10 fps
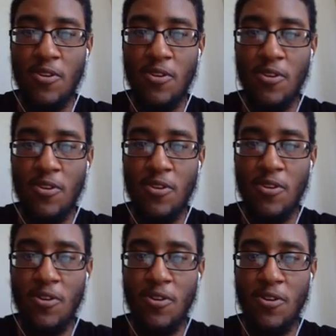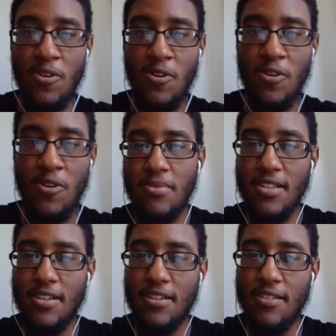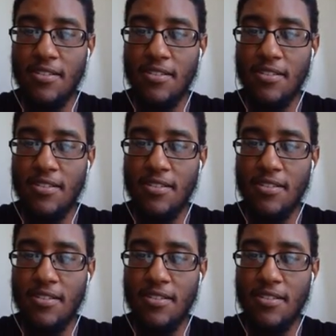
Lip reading: You know, that's what we needed.